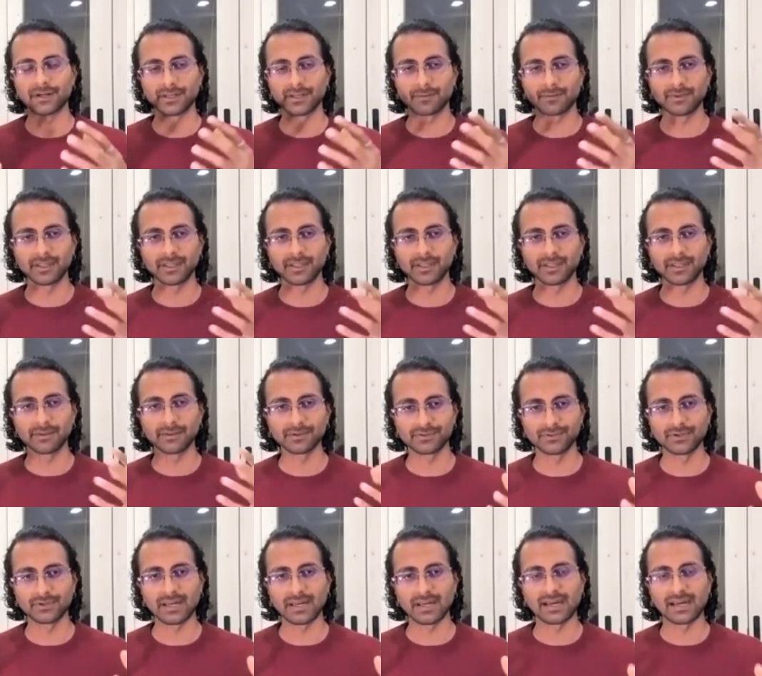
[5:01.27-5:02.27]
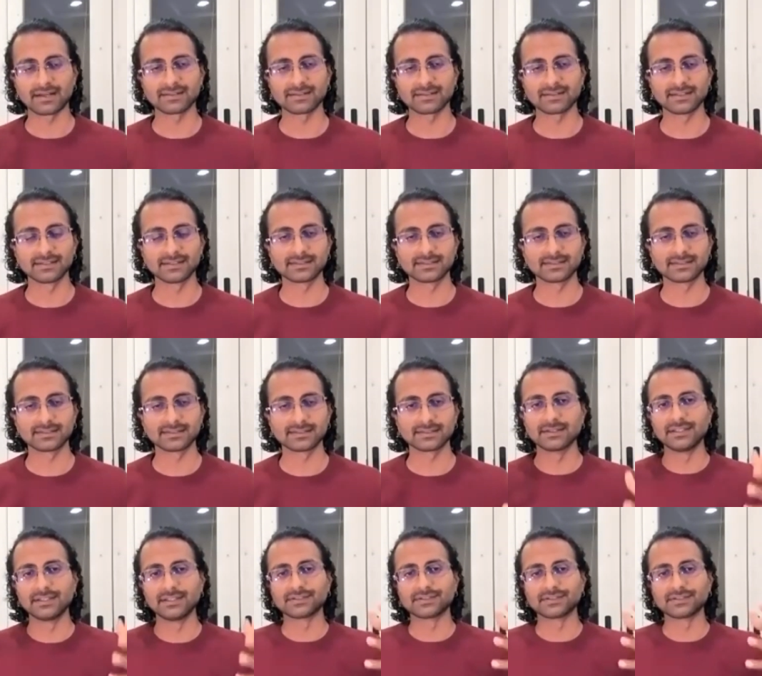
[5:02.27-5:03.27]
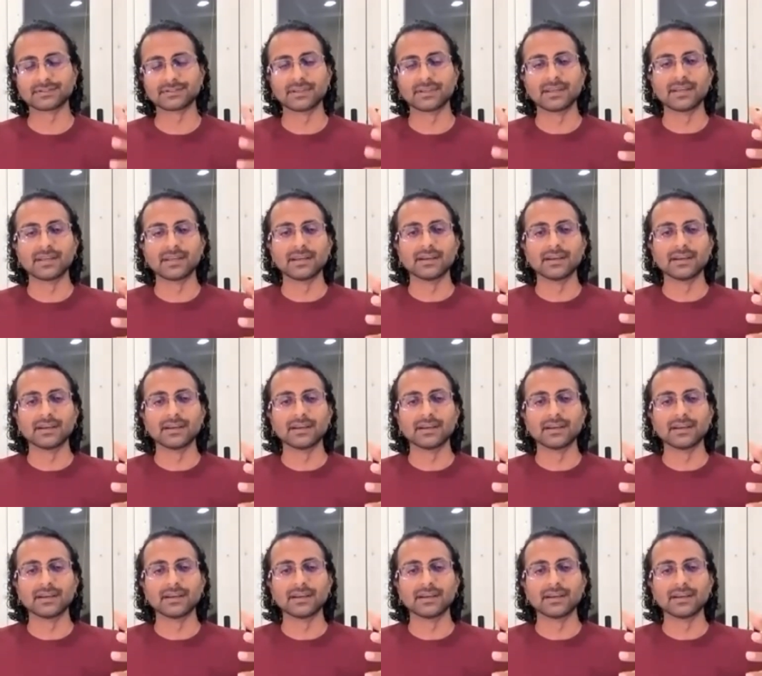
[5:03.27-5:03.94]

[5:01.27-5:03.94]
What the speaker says: where they're going to be able to access these